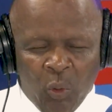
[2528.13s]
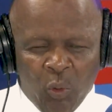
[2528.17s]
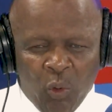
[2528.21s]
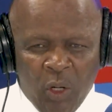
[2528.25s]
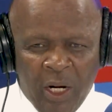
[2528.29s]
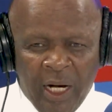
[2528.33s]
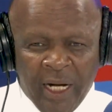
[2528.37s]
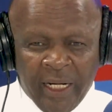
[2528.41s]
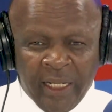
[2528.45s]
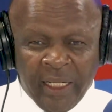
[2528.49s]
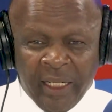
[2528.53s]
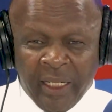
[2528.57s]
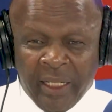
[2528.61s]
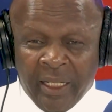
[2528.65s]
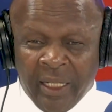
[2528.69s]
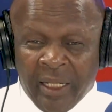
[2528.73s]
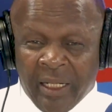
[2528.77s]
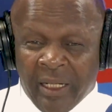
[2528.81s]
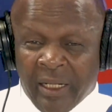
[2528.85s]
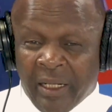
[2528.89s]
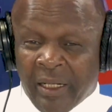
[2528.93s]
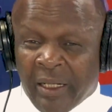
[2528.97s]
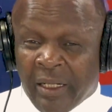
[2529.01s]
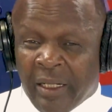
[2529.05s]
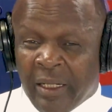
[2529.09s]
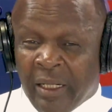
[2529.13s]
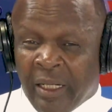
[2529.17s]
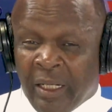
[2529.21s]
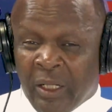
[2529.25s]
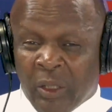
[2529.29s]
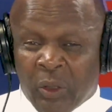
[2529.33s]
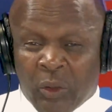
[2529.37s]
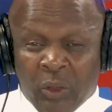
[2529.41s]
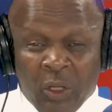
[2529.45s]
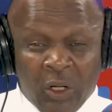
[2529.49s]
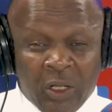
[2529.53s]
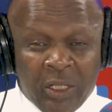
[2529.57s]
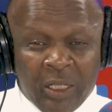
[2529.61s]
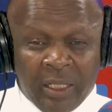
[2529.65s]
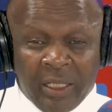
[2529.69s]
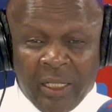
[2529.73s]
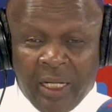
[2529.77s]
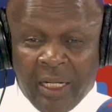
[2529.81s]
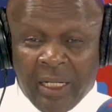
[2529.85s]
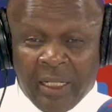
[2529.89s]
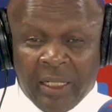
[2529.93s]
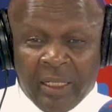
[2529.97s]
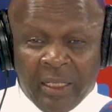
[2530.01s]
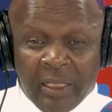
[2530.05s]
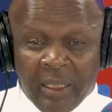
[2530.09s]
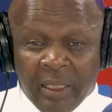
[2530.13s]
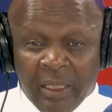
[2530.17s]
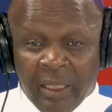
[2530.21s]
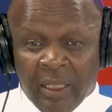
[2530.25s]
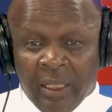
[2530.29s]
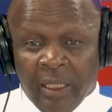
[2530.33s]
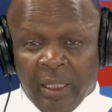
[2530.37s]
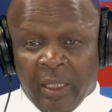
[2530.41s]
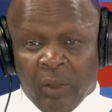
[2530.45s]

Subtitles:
one in Kokstad.